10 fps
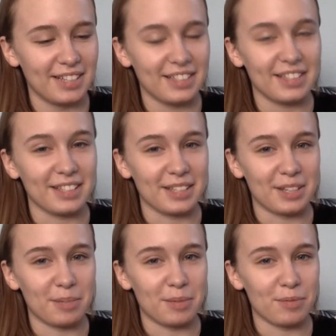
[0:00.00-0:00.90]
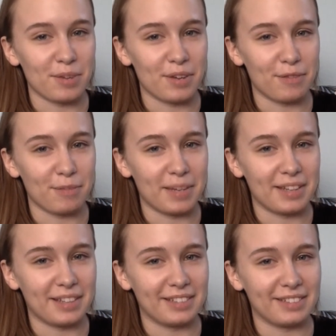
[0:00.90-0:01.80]
is going to be rough,
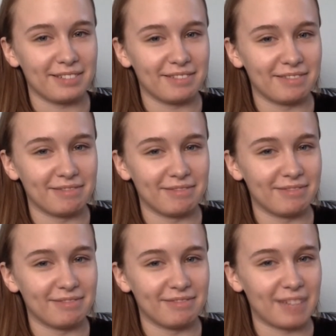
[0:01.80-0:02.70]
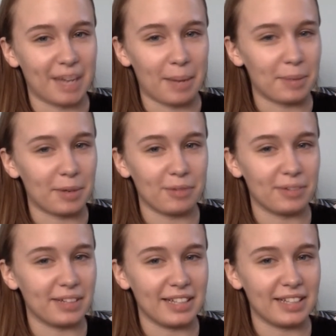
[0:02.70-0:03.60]
man. I'm not
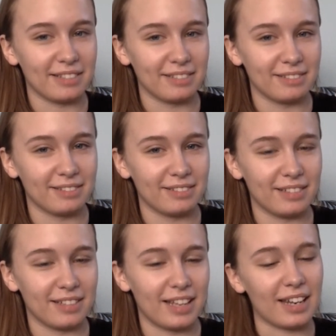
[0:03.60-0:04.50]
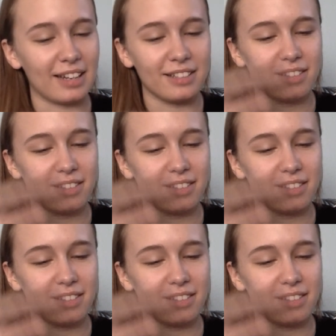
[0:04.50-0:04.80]
ready. And.